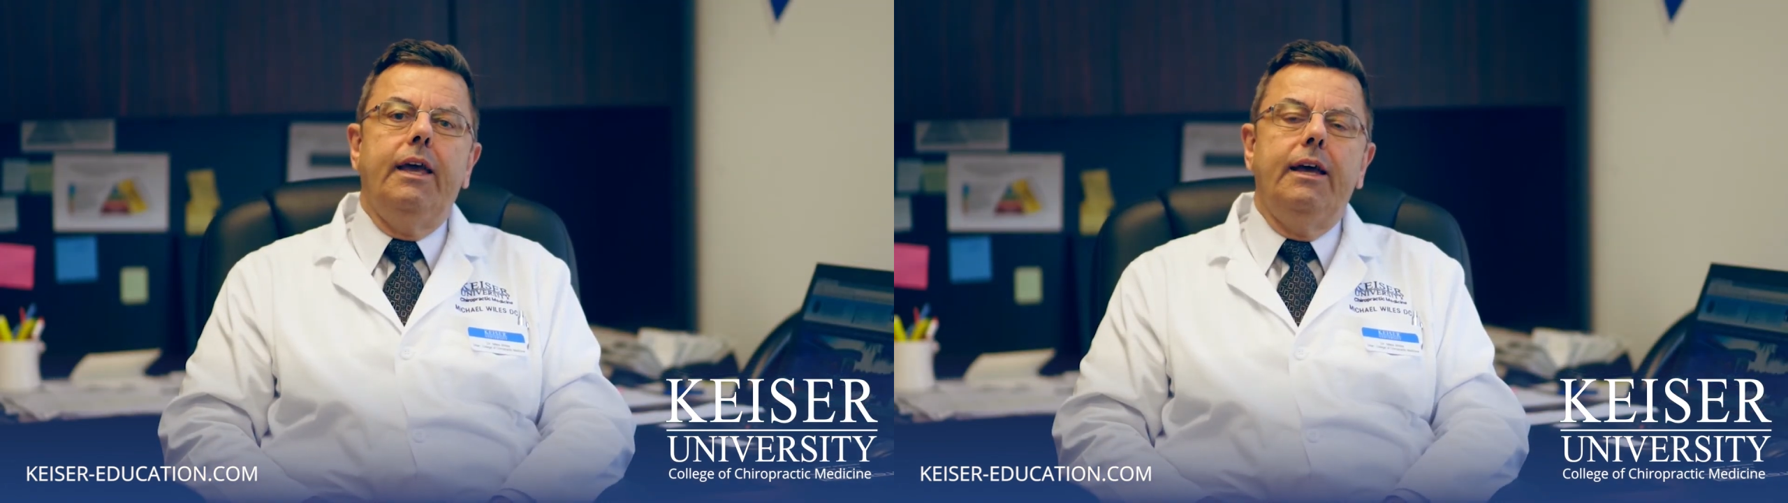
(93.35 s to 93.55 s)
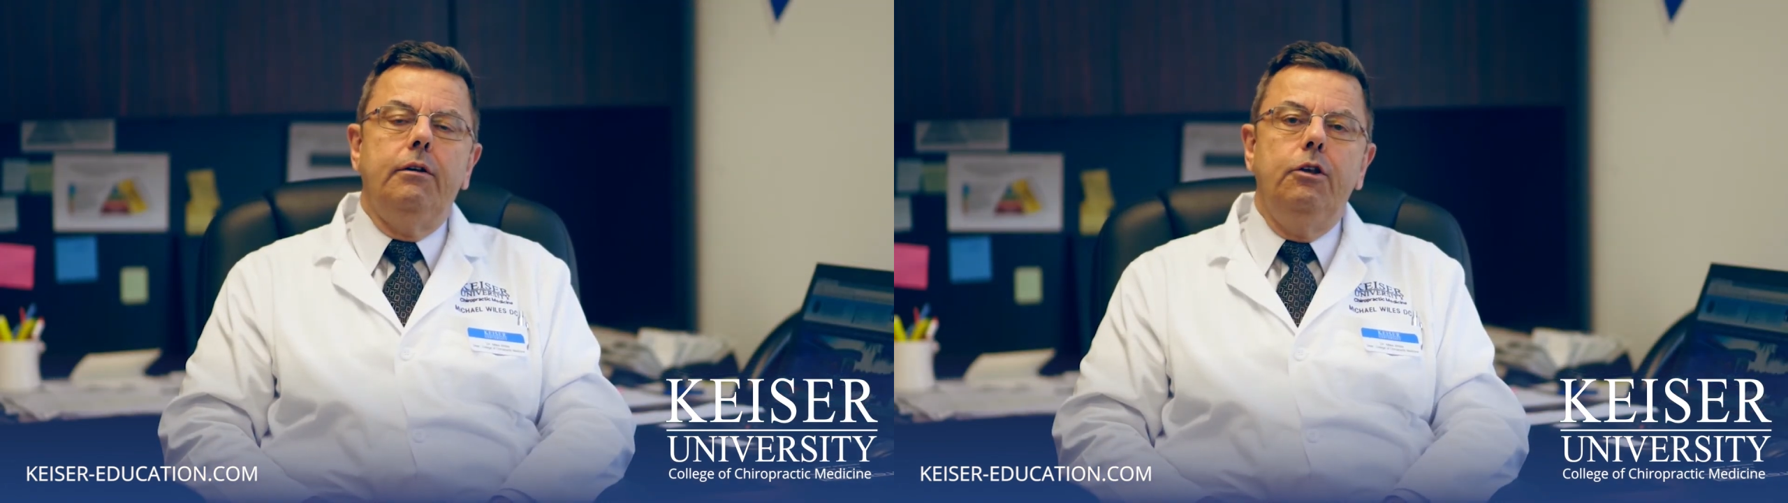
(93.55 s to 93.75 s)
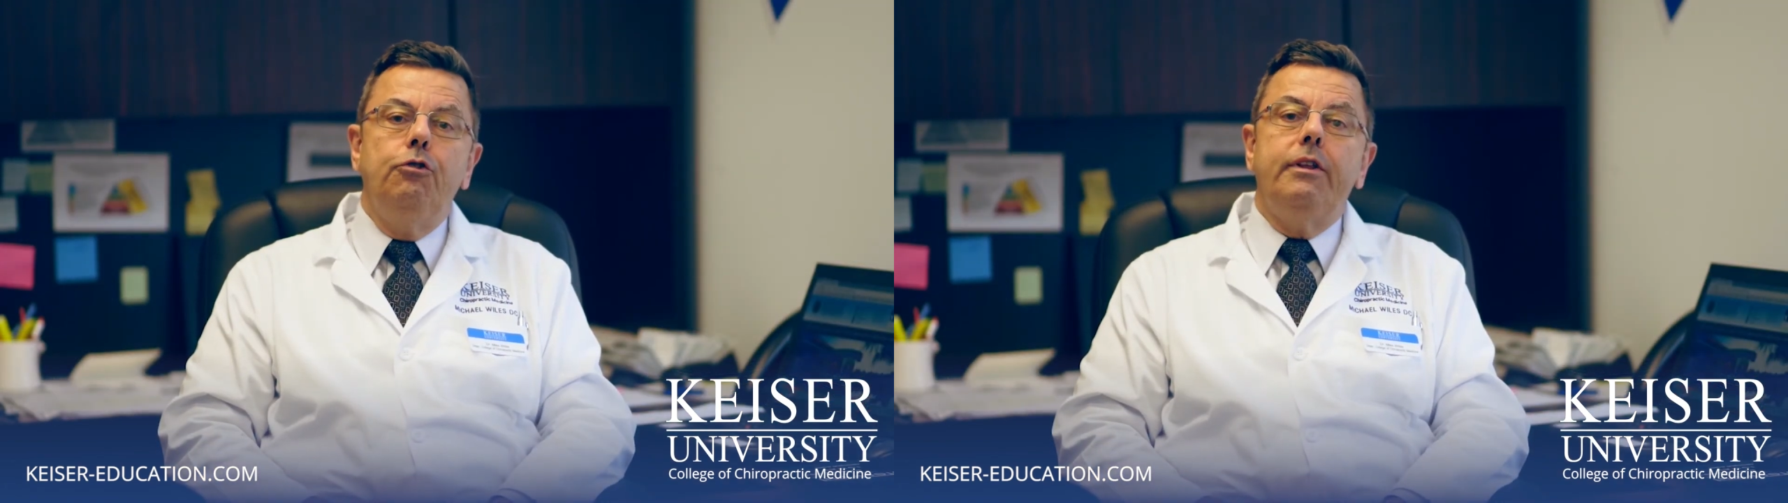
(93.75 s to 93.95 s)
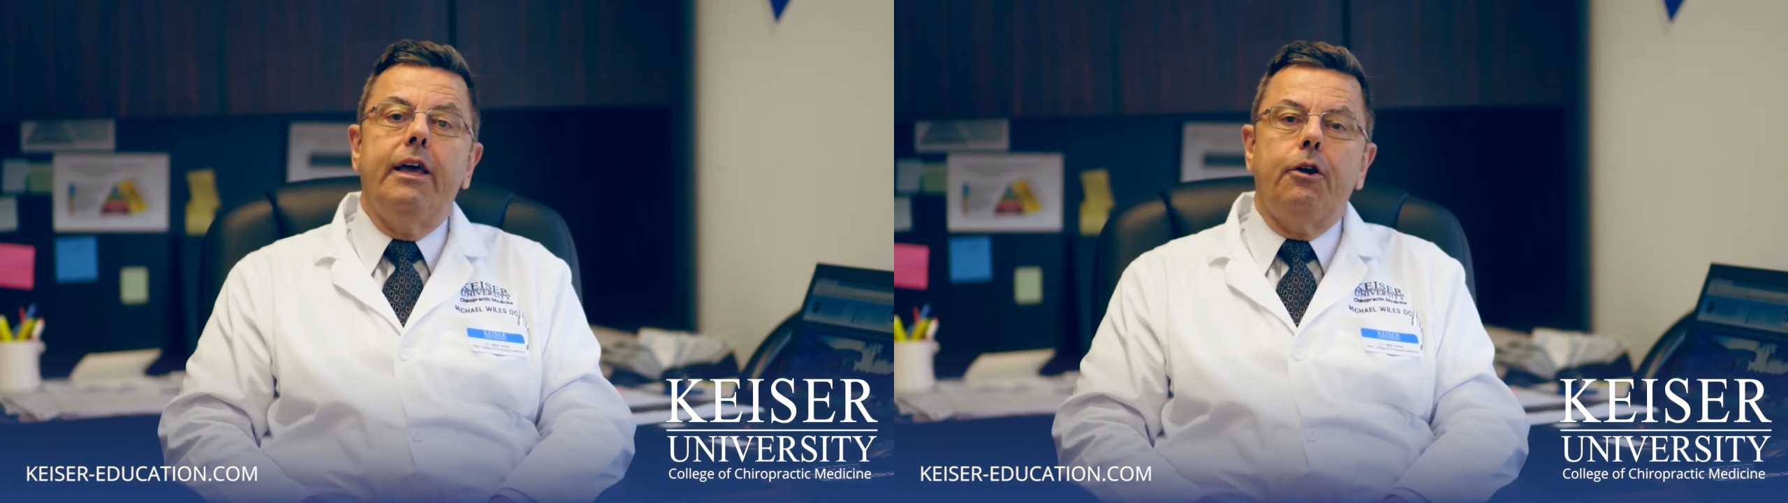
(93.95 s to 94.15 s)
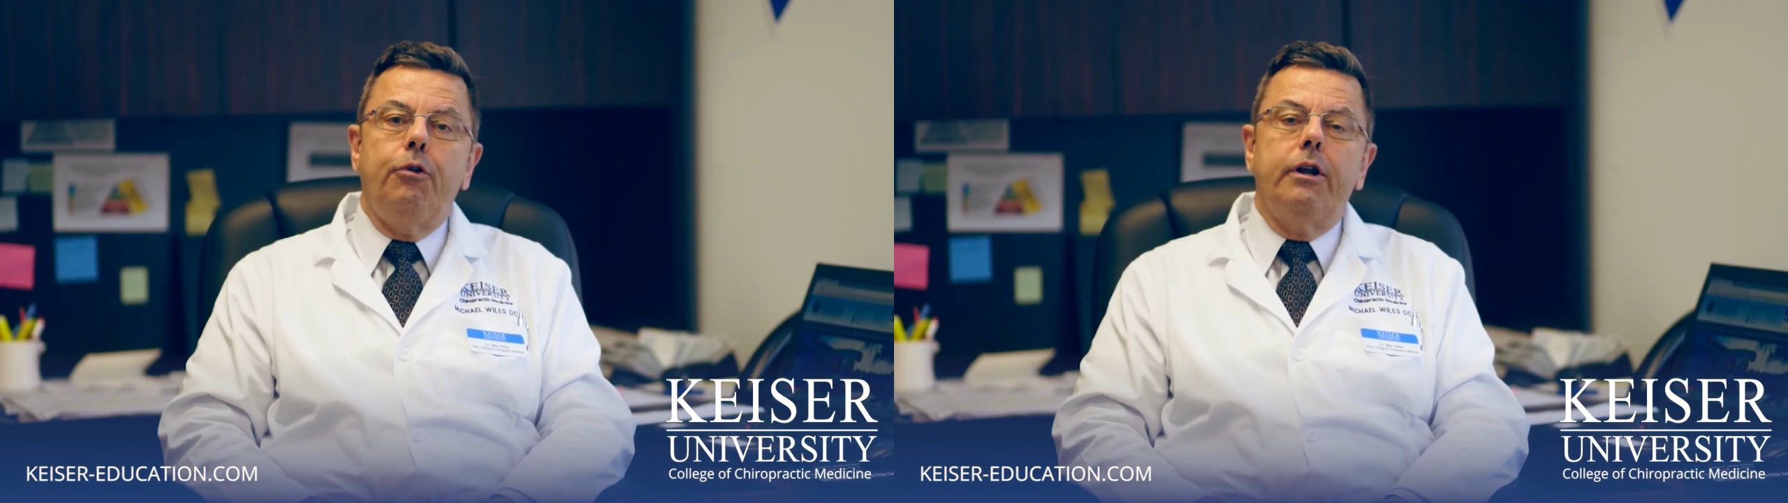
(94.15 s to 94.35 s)
and use
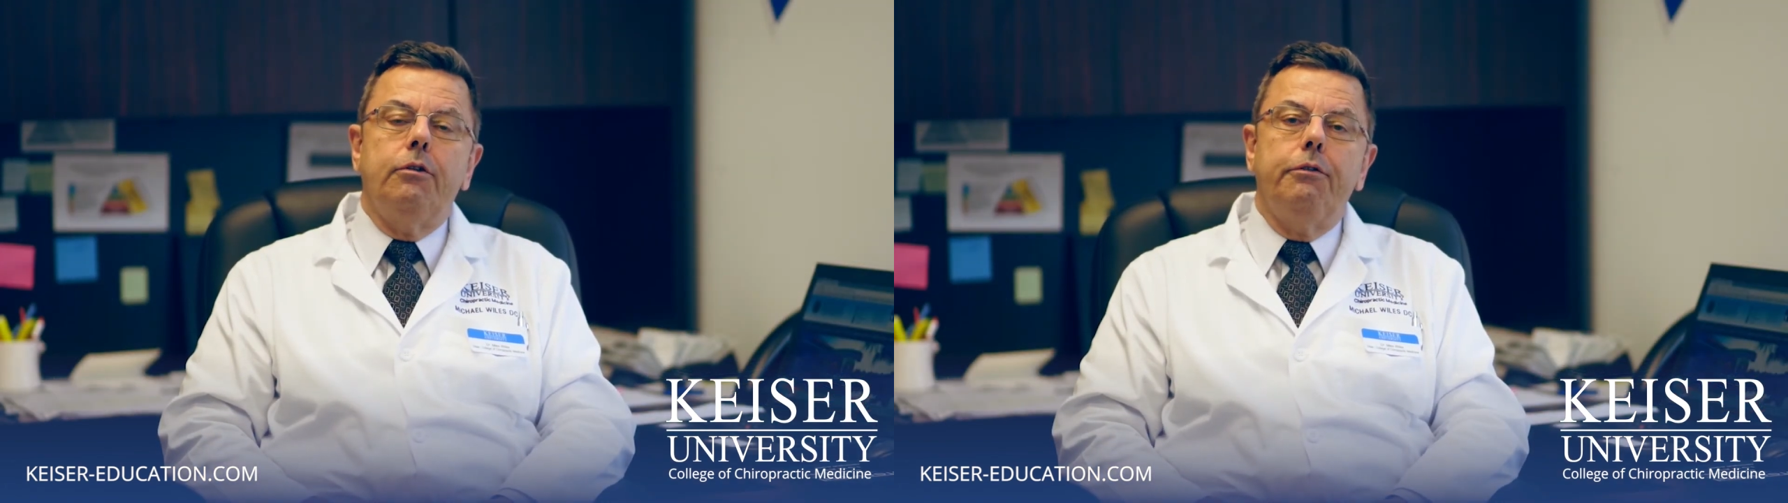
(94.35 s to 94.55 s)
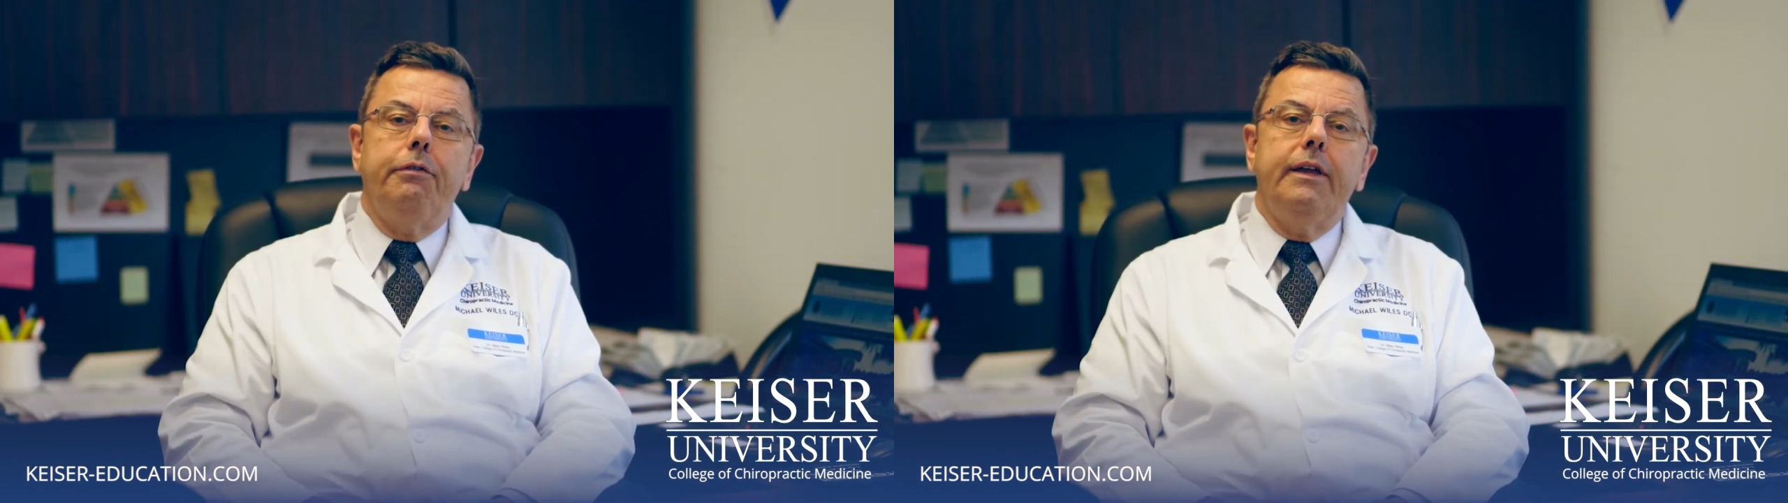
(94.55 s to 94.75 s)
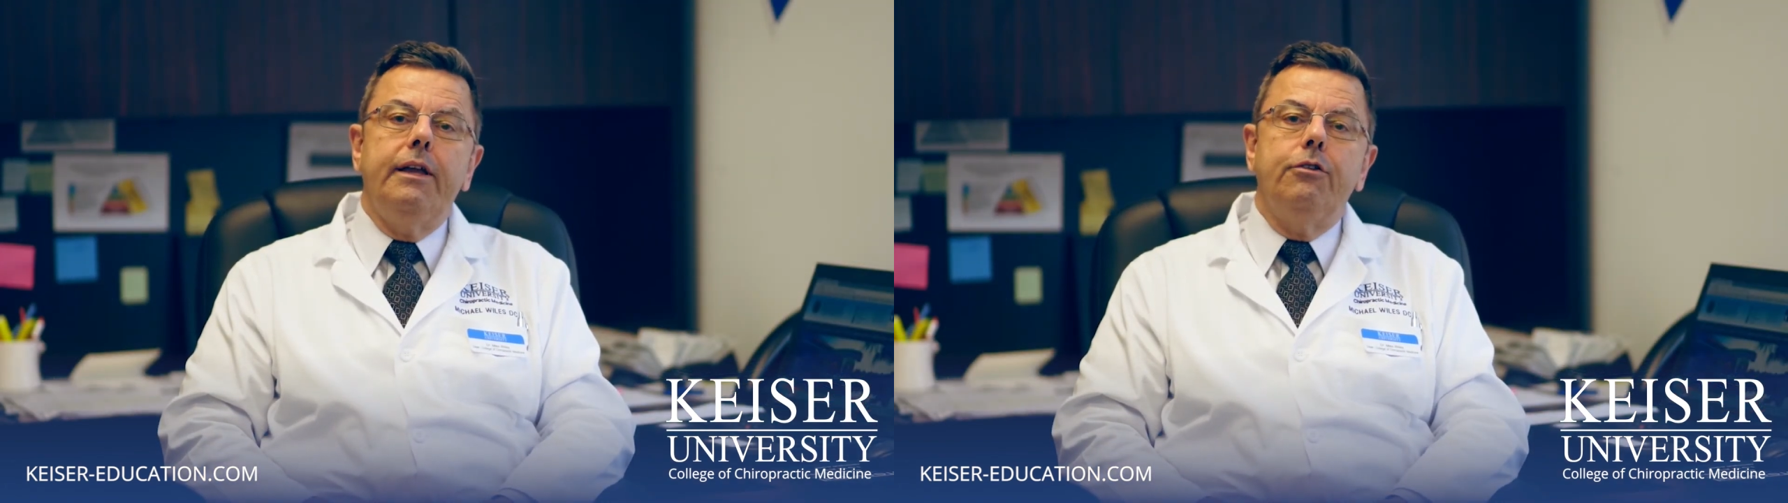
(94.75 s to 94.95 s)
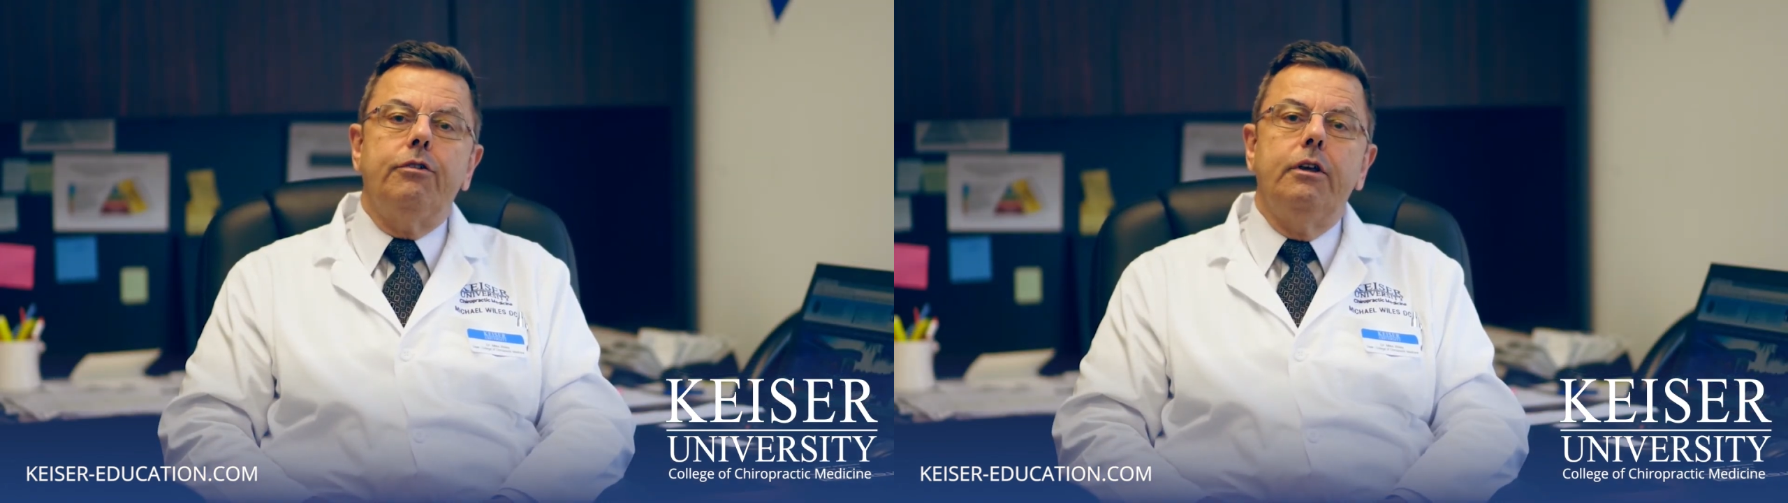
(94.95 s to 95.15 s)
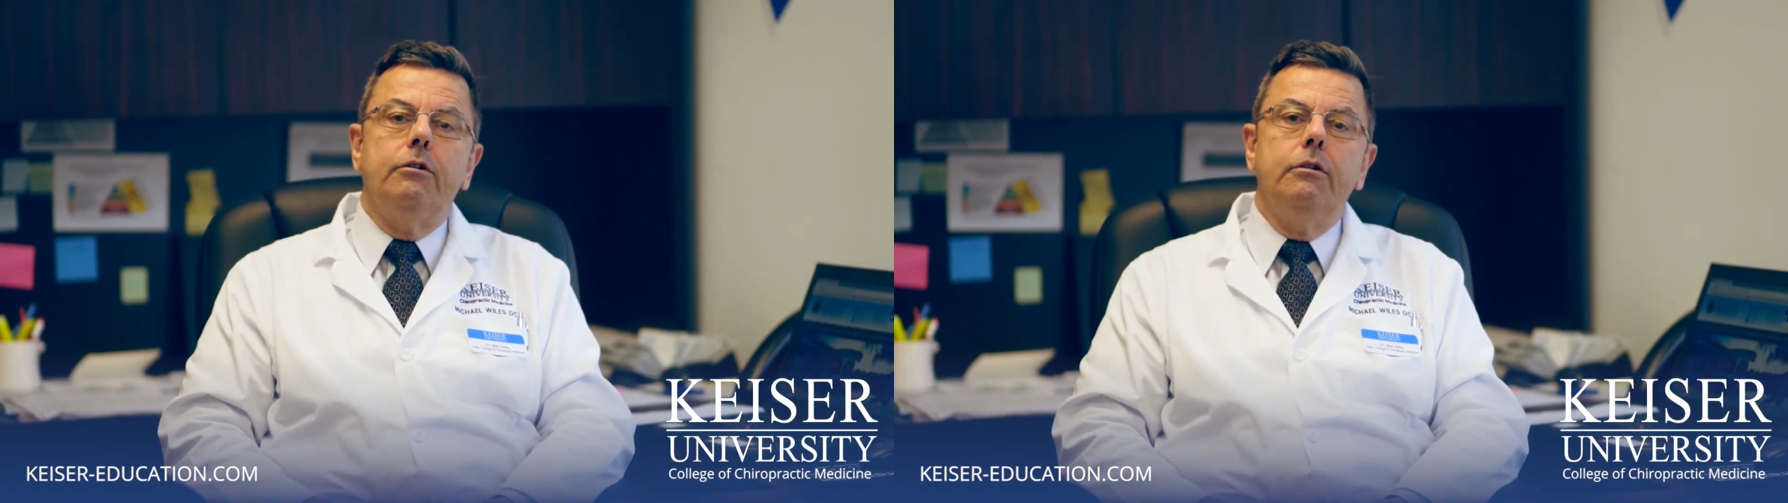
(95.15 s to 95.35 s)
that critical thinking
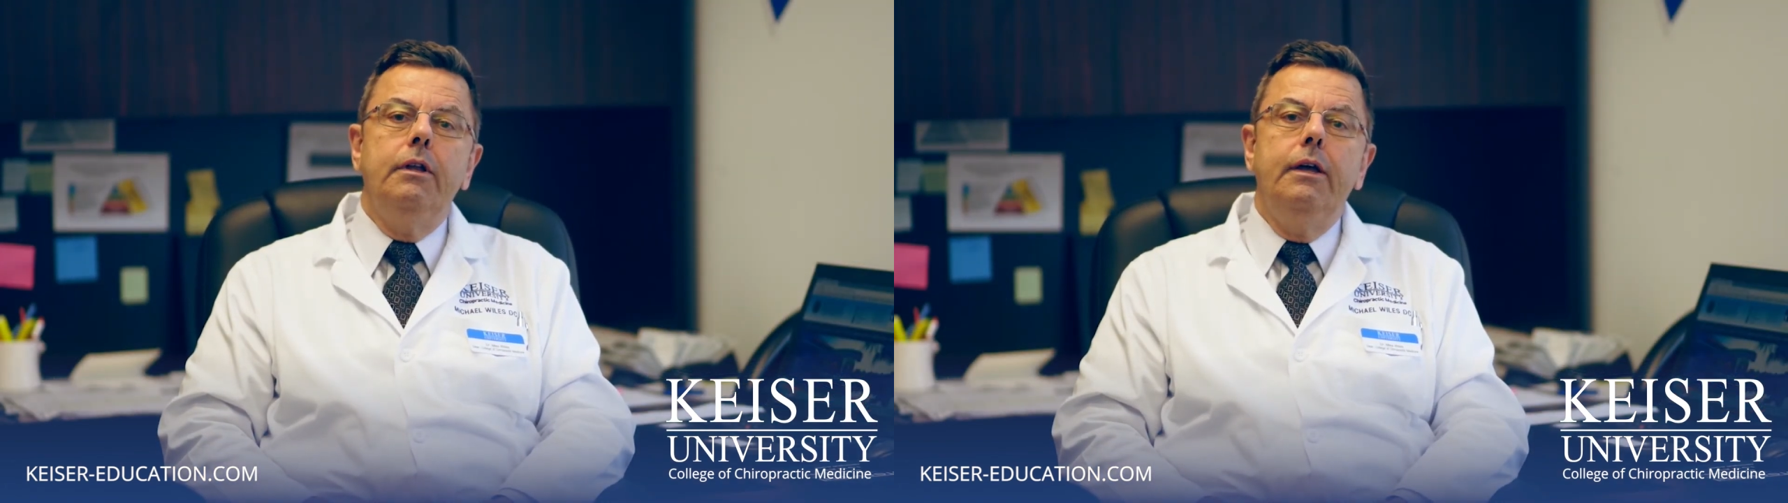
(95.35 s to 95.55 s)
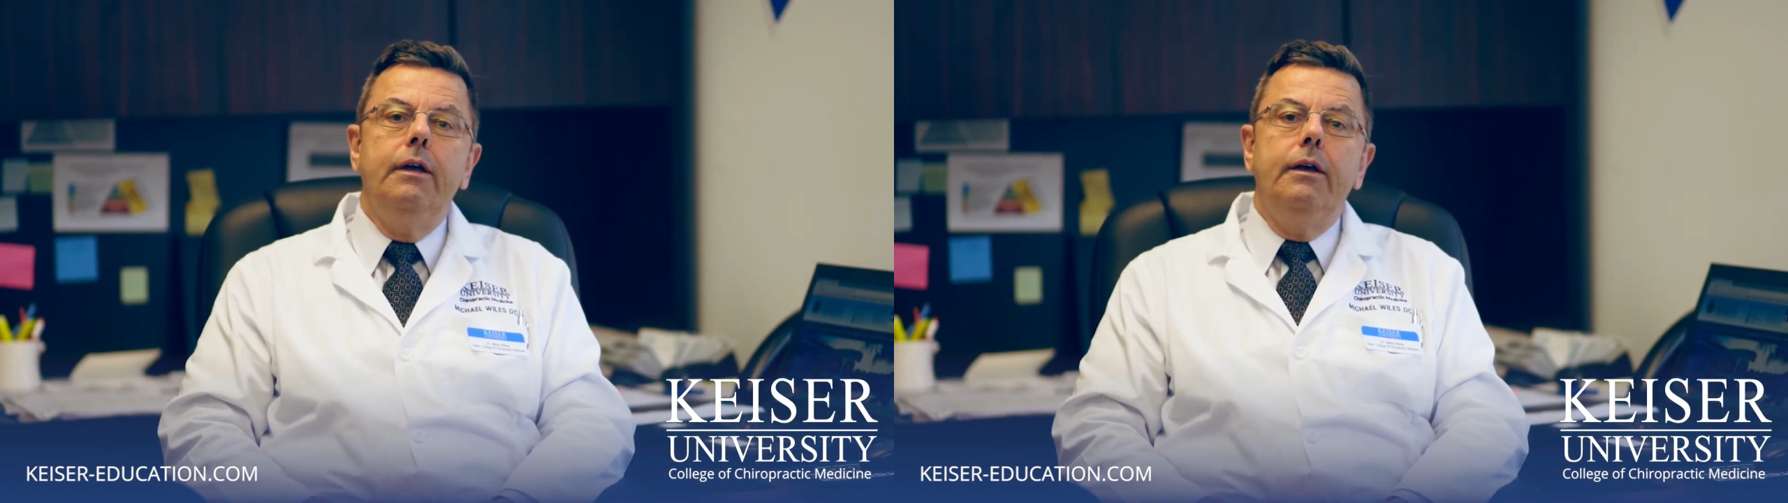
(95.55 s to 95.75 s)
skill